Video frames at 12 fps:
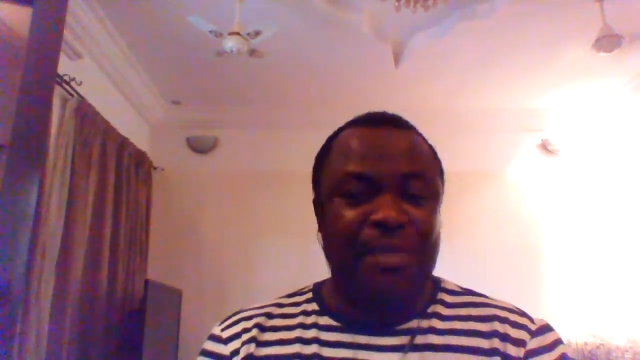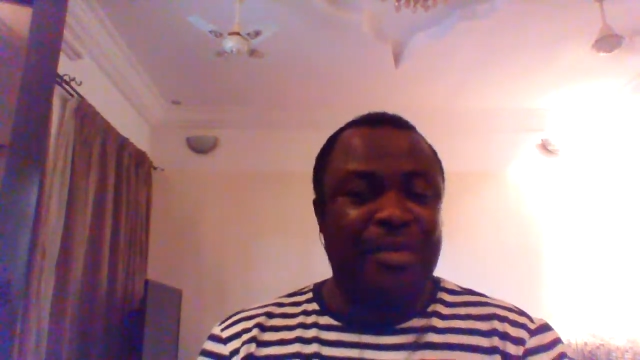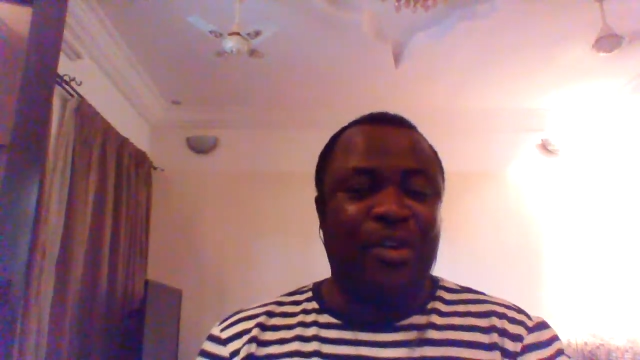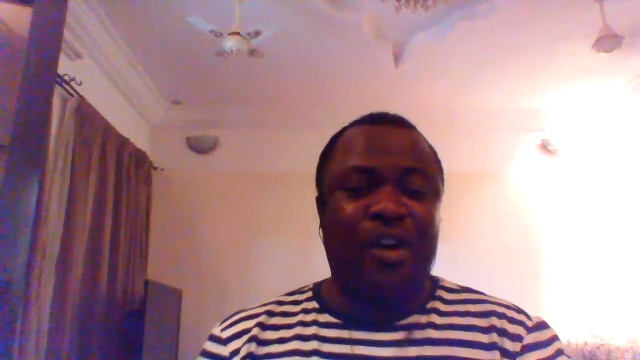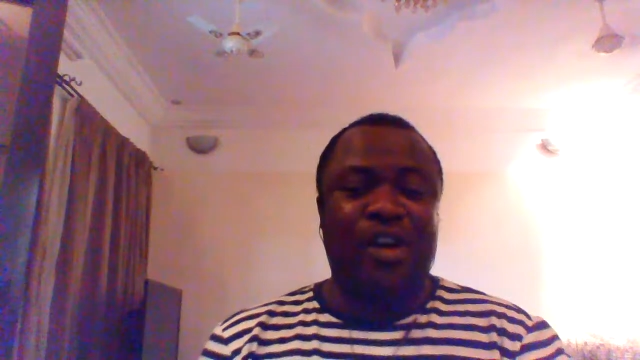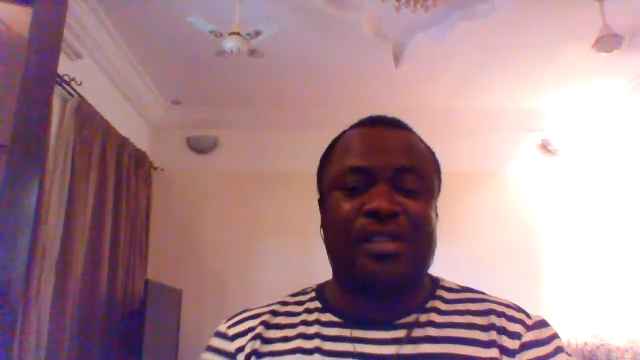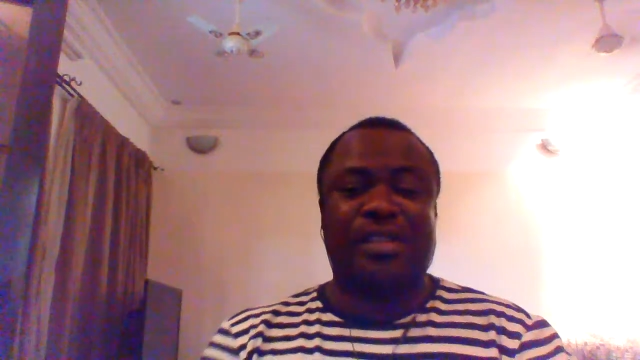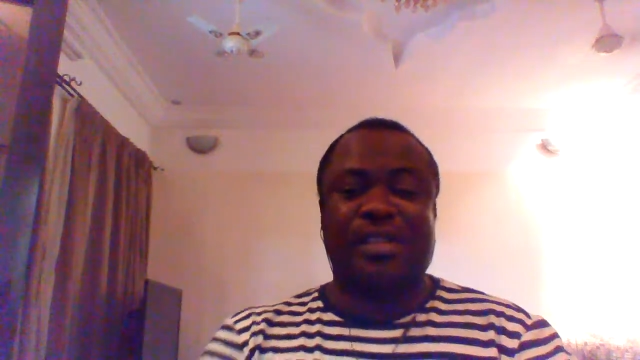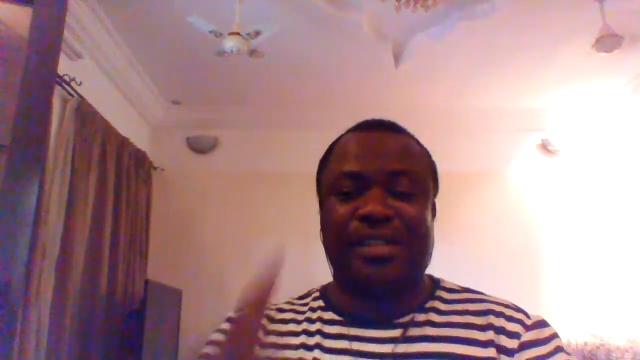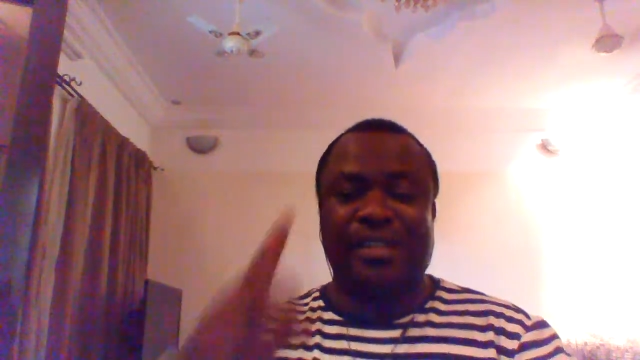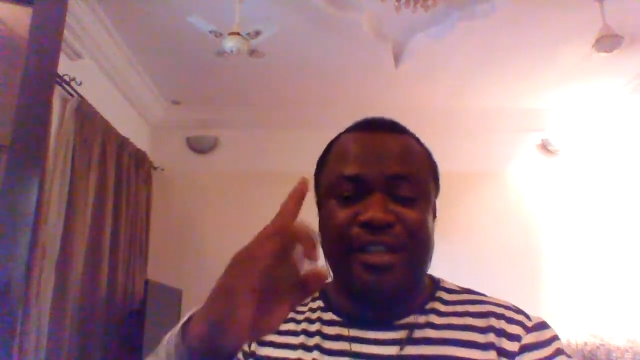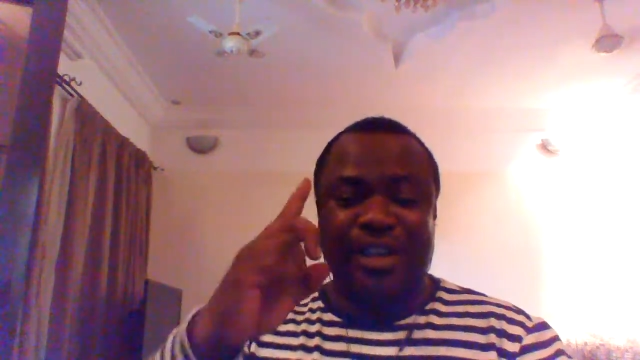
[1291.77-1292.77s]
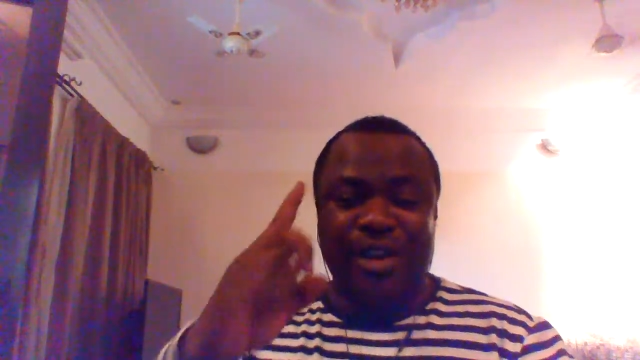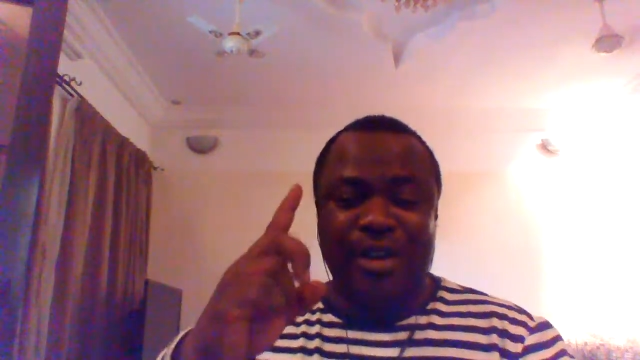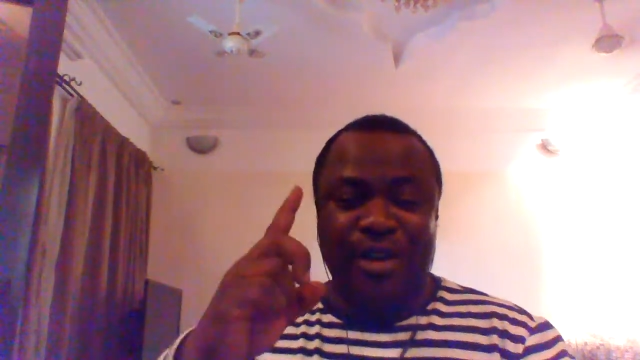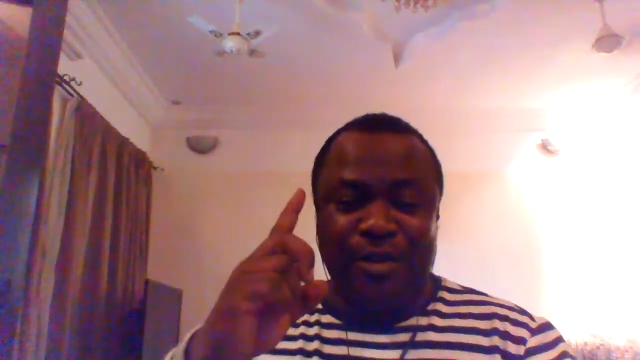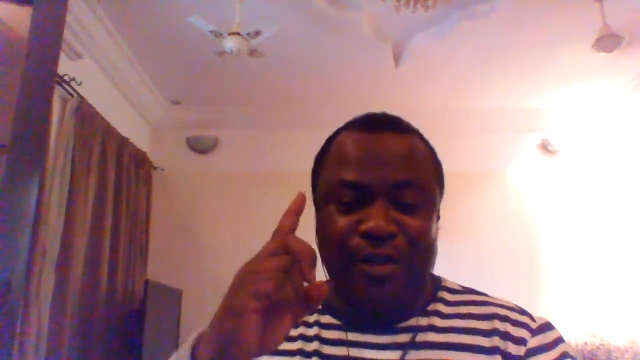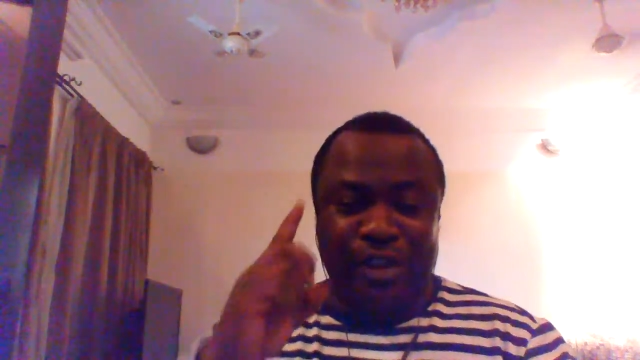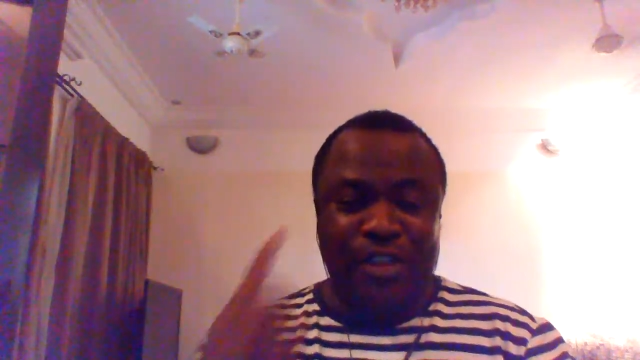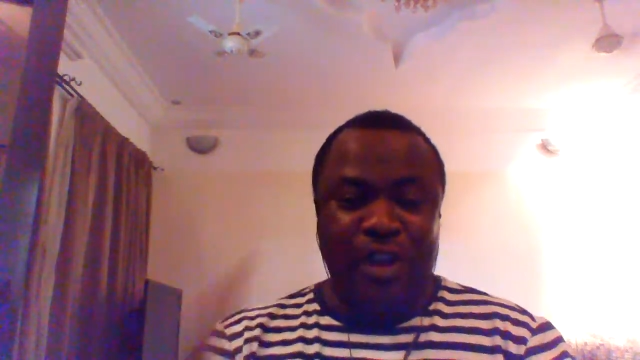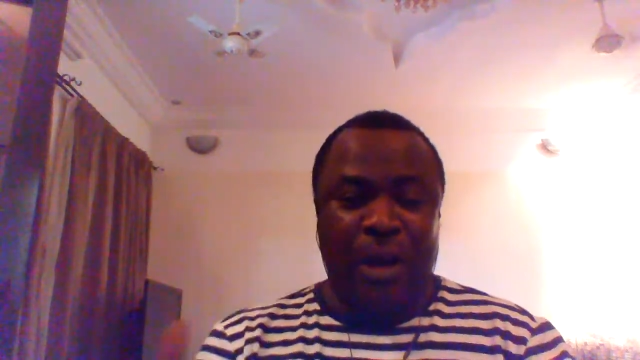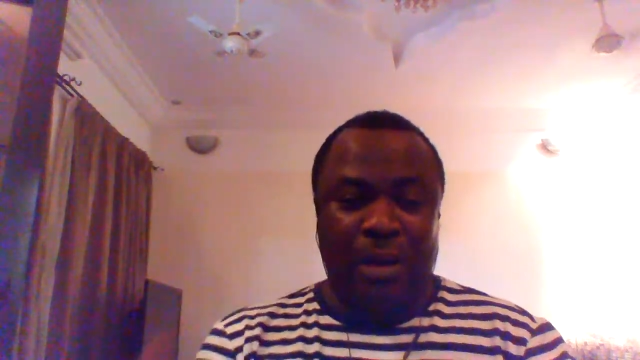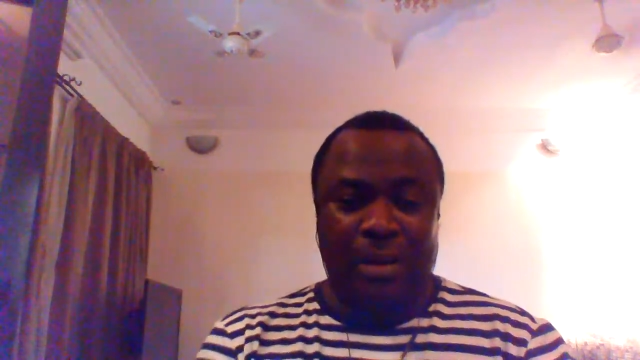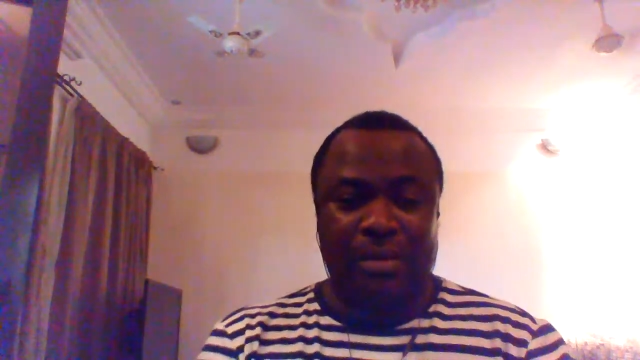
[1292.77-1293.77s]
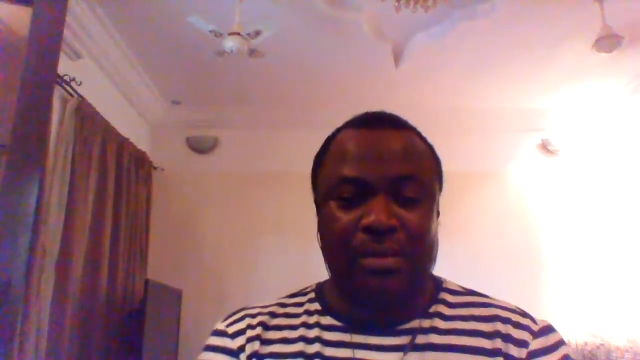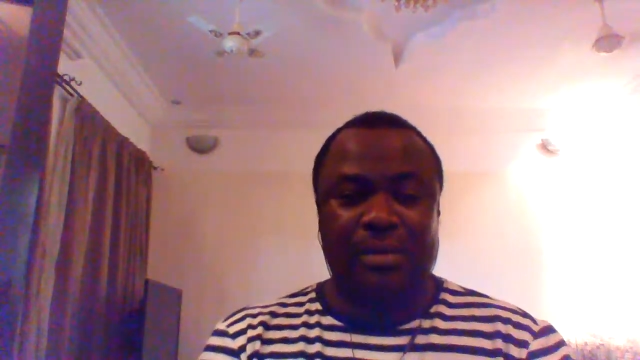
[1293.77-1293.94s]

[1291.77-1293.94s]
because for sure,